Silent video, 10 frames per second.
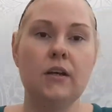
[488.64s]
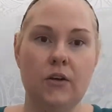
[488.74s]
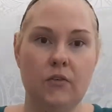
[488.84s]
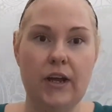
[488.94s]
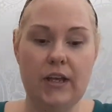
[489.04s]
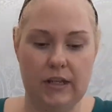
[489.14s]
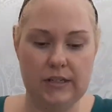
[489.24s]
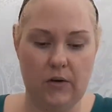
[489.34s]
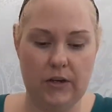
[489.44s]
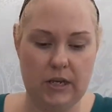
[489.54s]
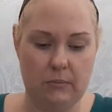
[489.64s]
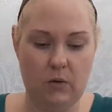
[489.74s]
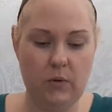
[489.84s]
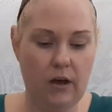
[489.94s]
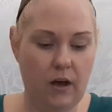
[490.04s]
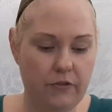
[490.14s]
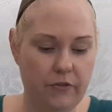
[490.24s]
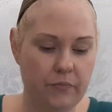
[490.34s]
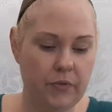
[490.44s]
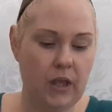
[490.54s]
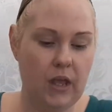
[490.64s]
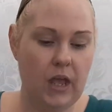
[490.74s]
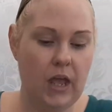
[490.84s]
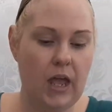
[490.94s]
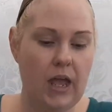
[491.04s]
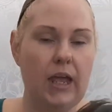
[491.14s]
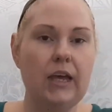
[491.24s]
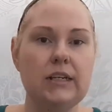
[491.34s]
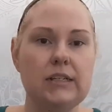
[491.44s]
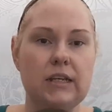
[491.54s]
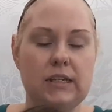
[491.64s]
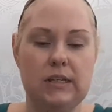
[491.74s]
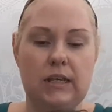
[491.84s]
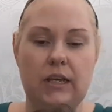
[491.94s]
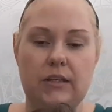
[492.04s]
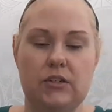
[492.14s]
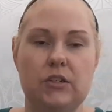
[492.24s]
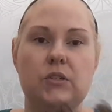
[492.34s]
right? That's how I take my wig off. And as easy as just